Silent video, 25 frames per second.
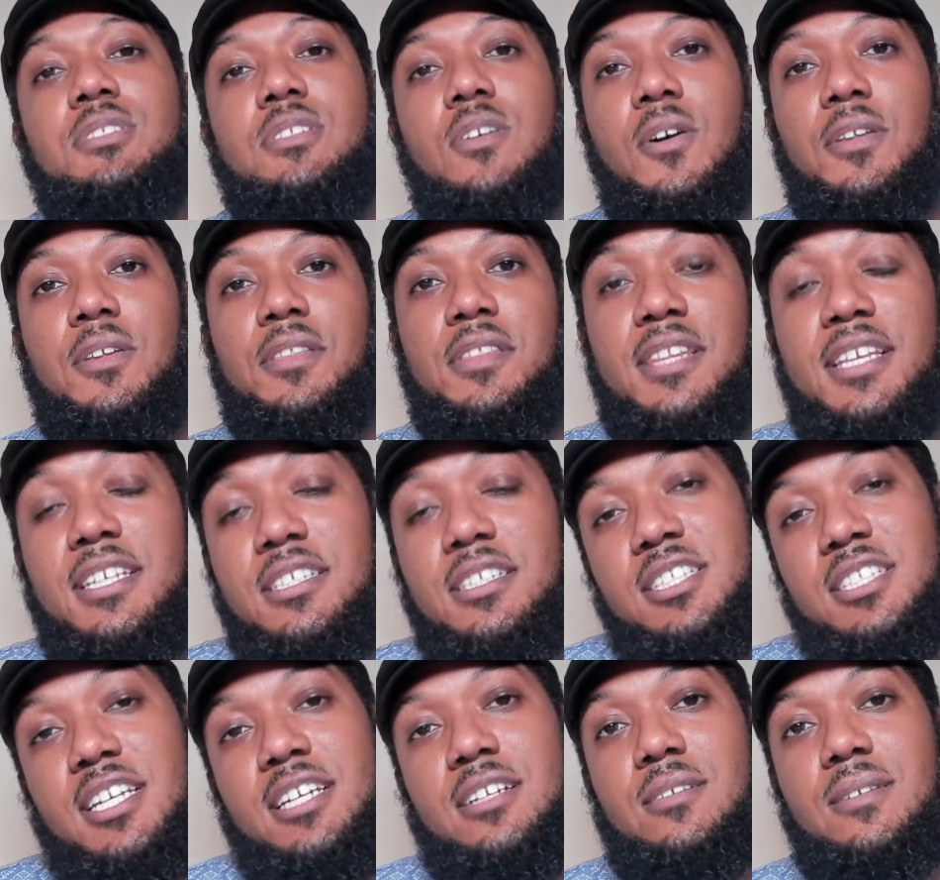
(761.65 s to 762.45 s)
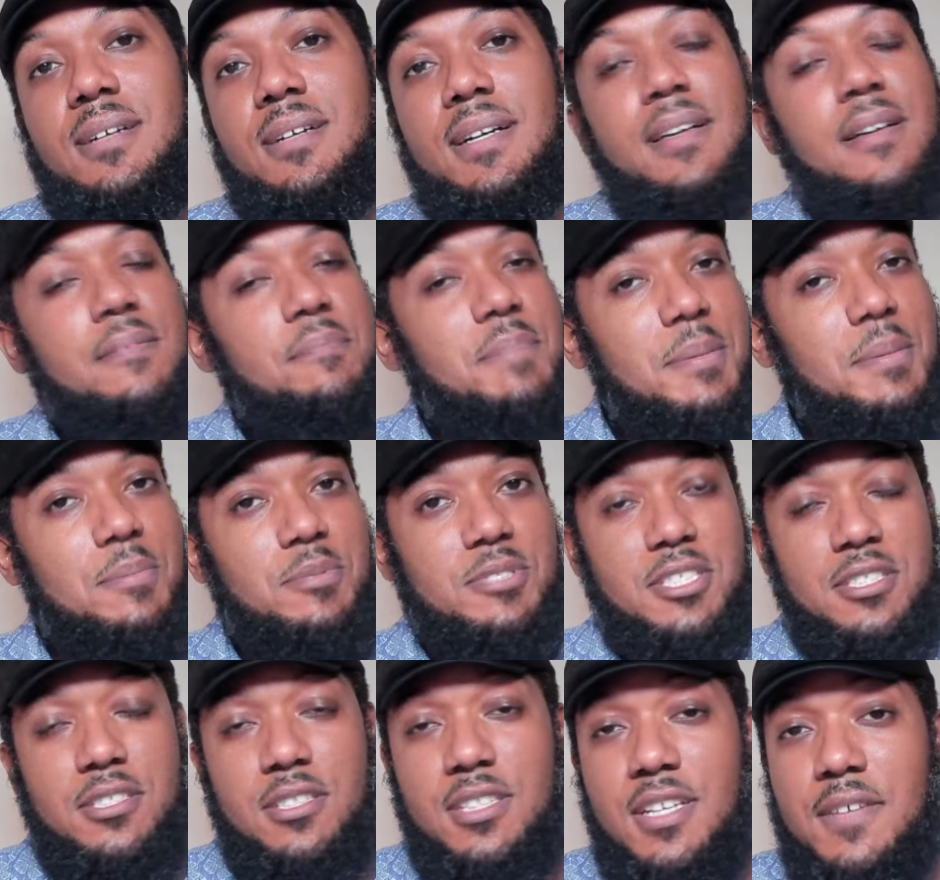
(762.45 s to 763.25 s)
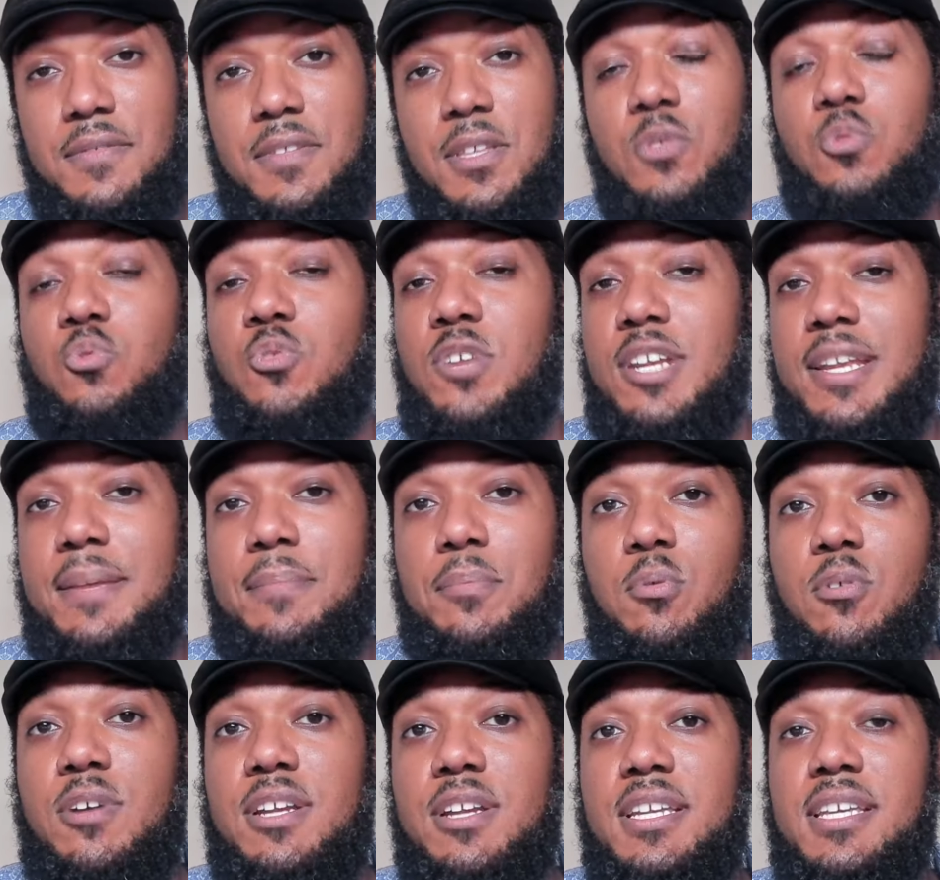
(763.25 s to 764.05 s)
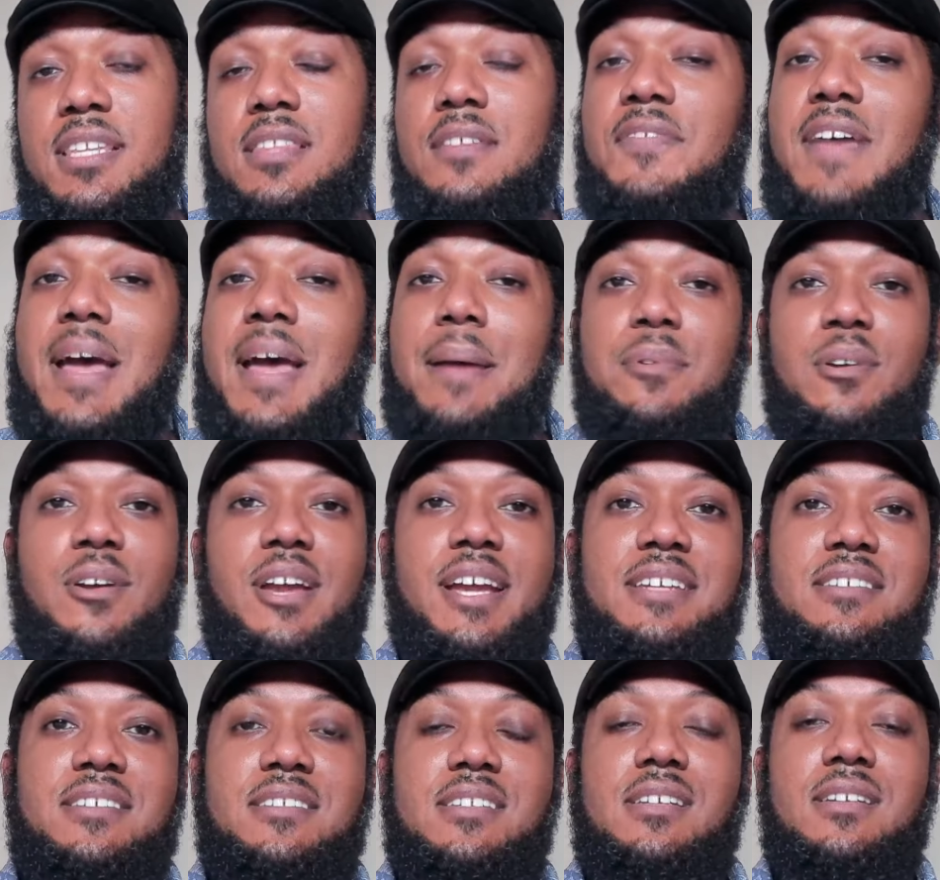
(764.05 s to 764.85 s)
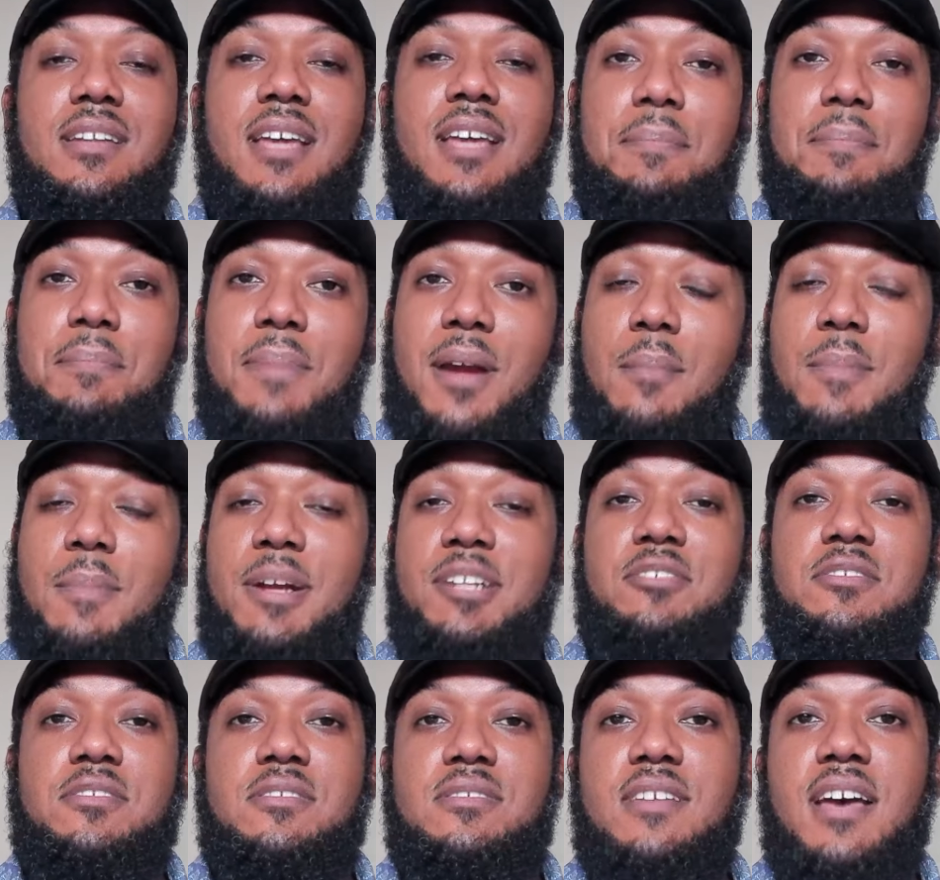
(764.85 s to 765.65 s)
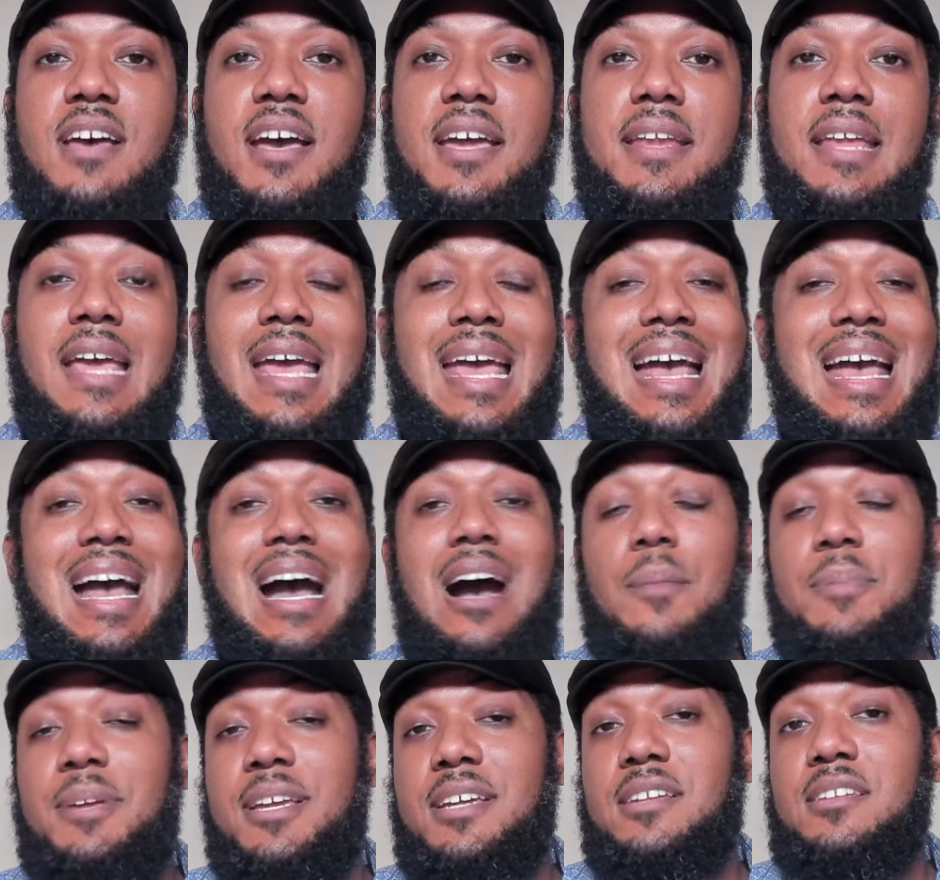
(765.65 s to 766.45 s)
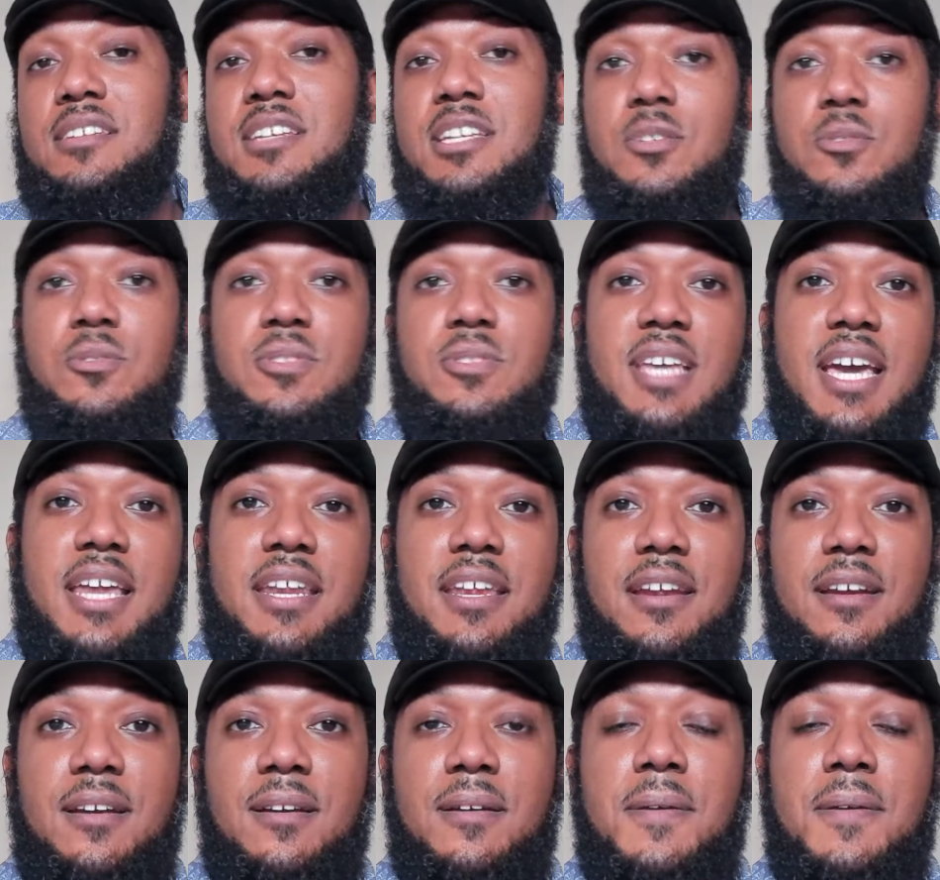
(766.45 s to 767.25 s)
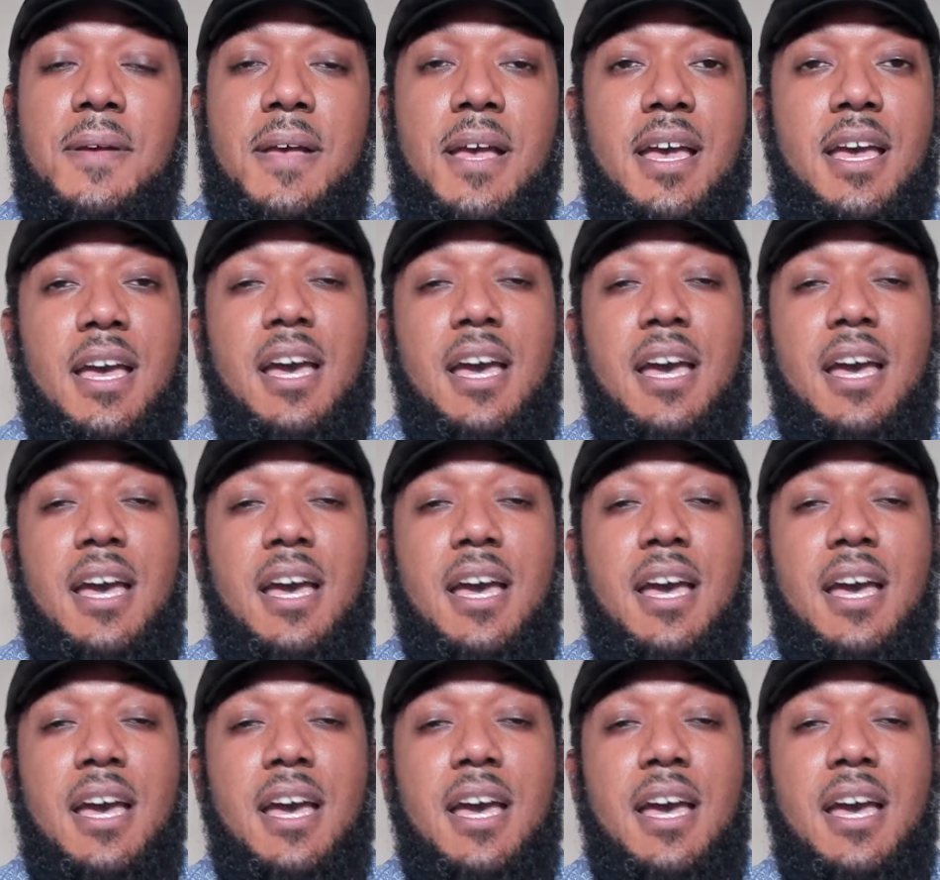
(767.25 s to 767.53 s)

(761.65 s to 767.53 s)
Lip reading: On this channel, people just love the 3D printing, the fabrication, and parametric design. I'll be continuing that here.